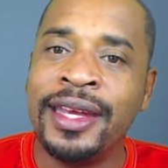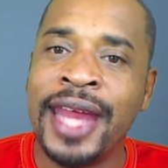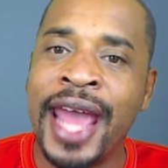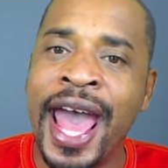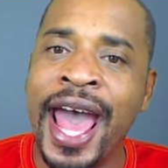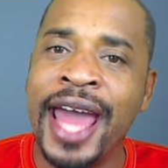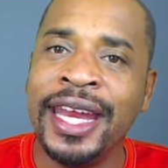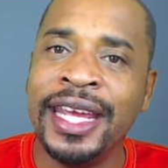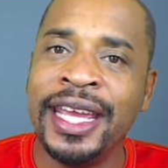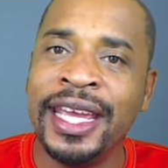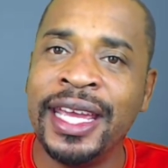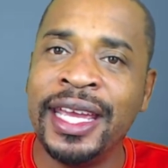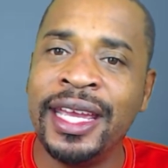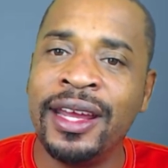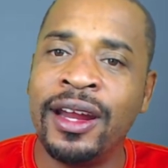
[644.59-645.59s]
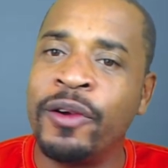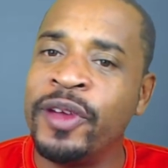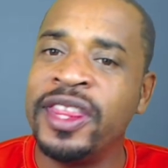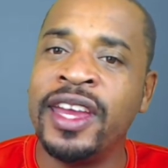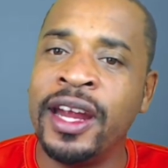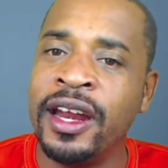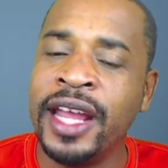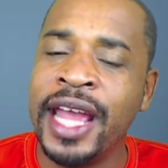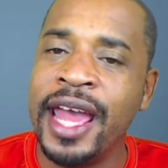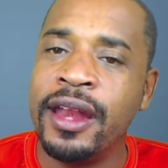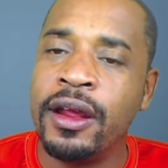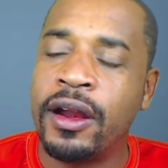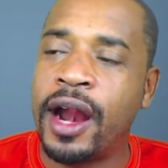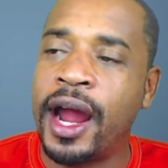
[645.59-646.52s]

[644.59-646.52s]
Daddy, are we there yet?